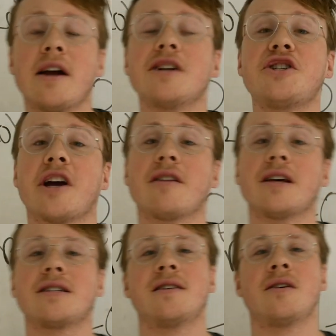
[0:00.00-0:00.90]
not share
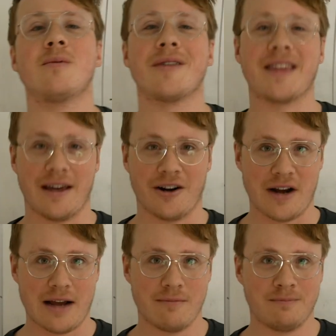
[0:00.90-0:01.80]
this with the
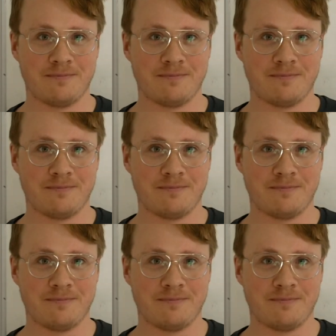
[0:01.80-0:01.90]
internet?